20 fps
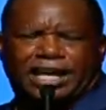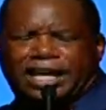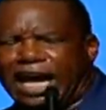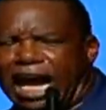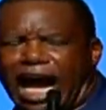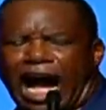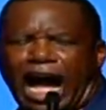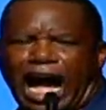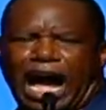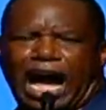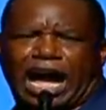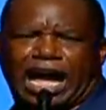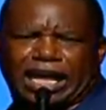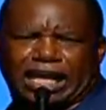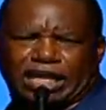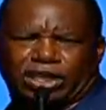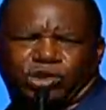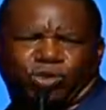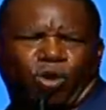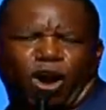
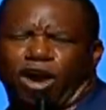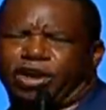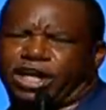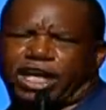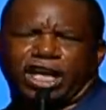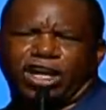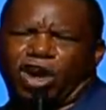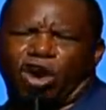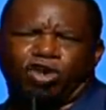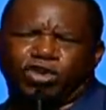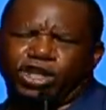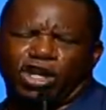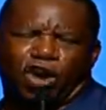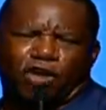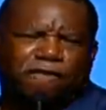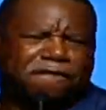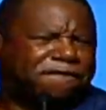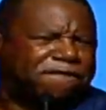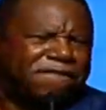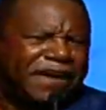God is working on
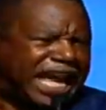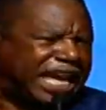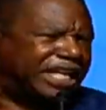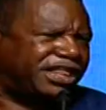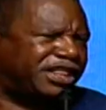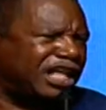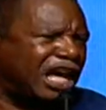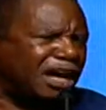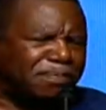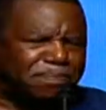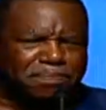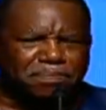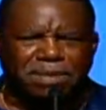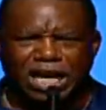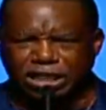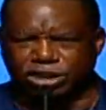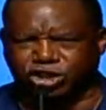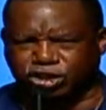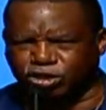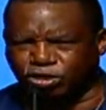your faith
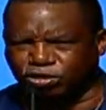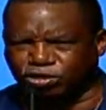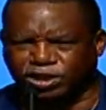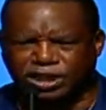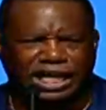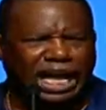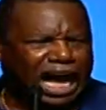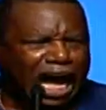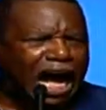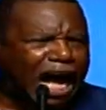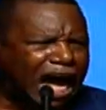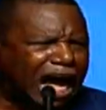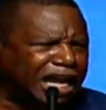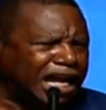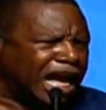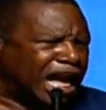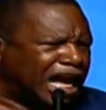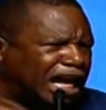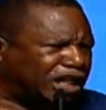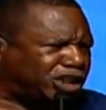muscles.
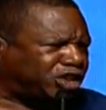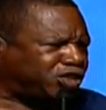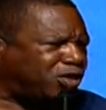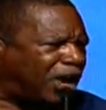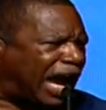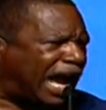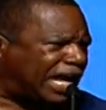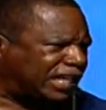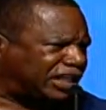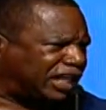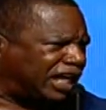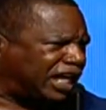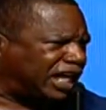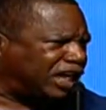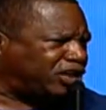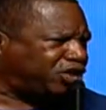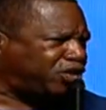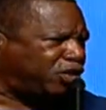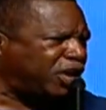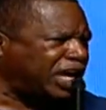God is trying to
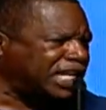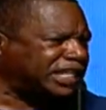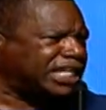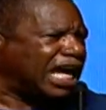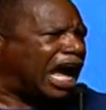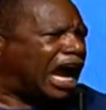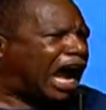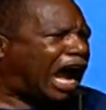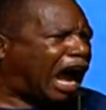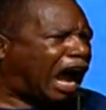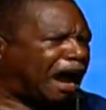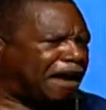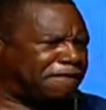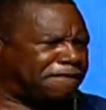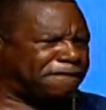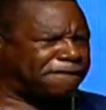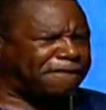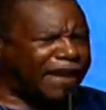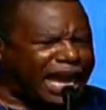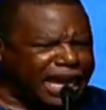increase our
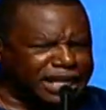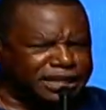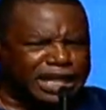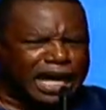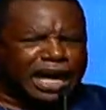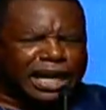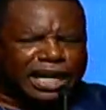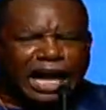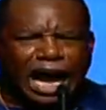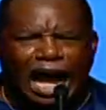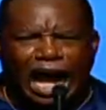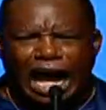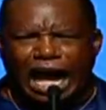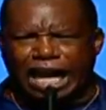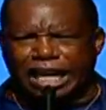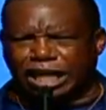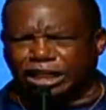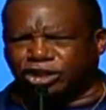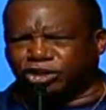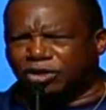faith.
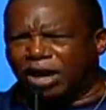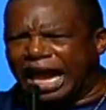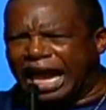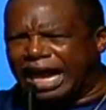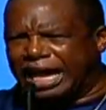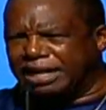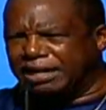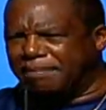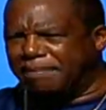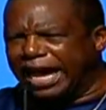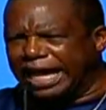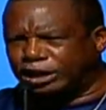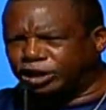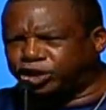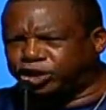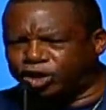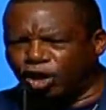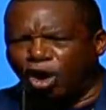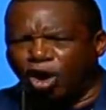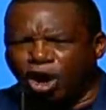God is trying to make
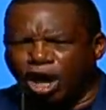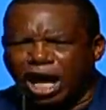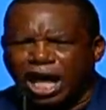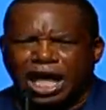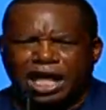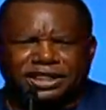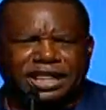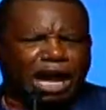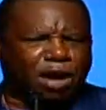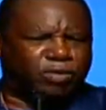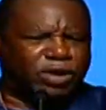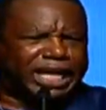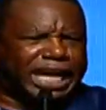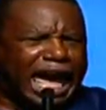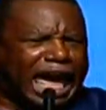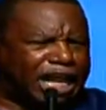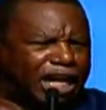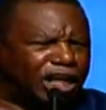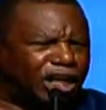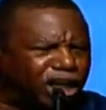sure that we
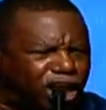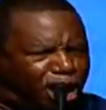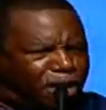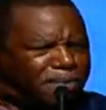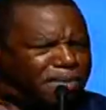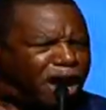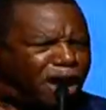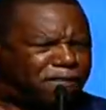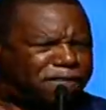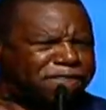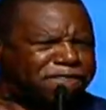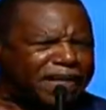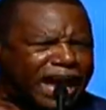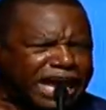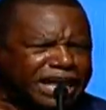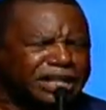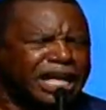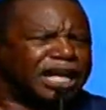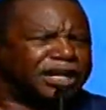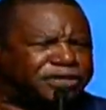got a little more
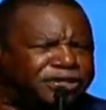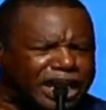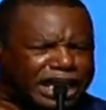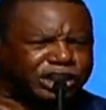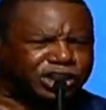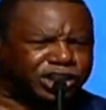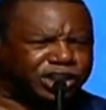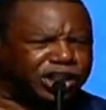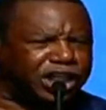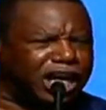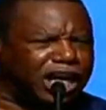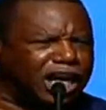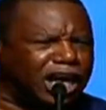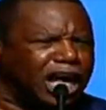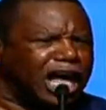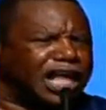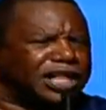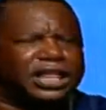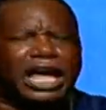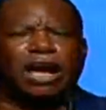faith this
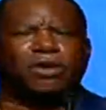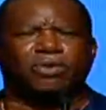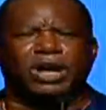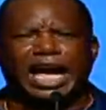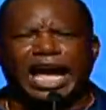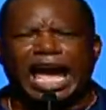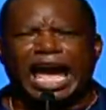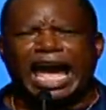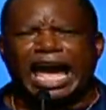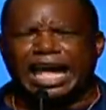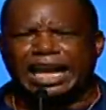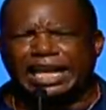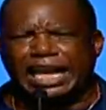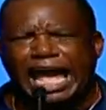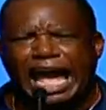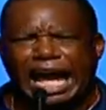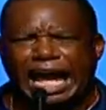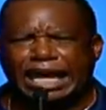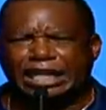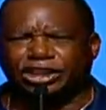year than we had
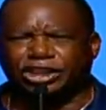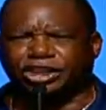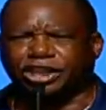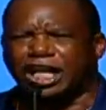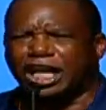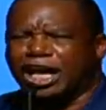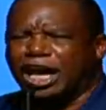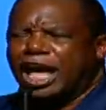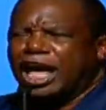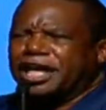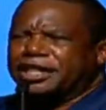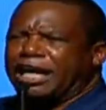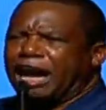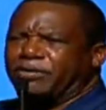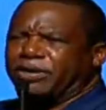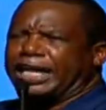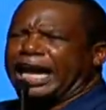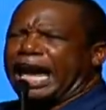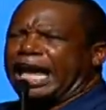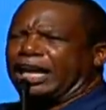last year,
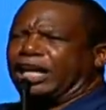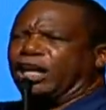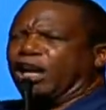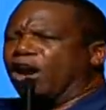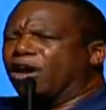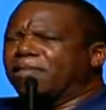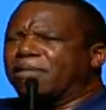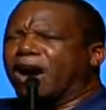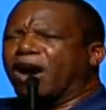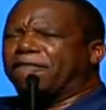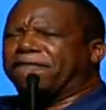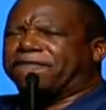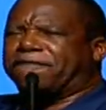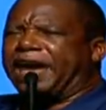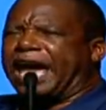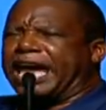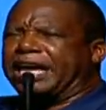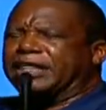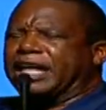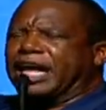that we got a little more
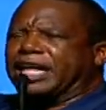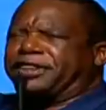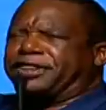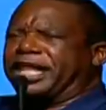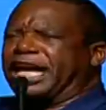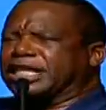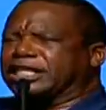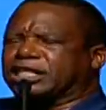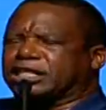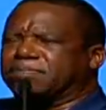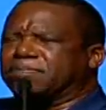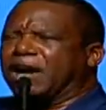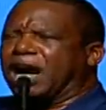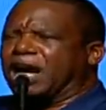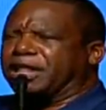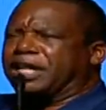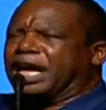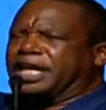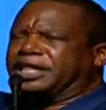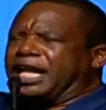faith this
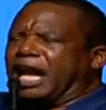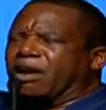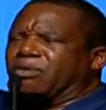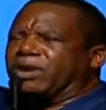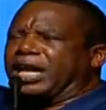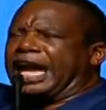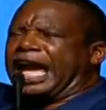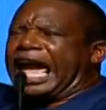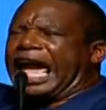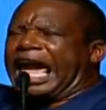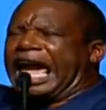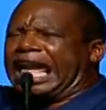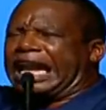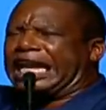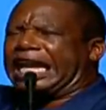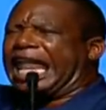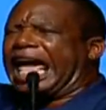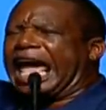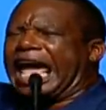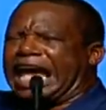month than we
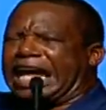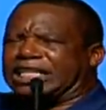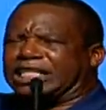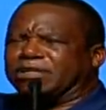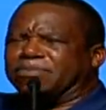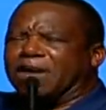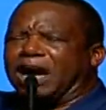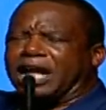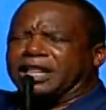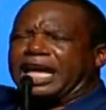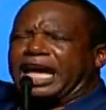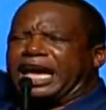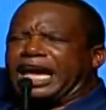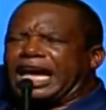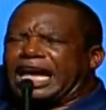had last month.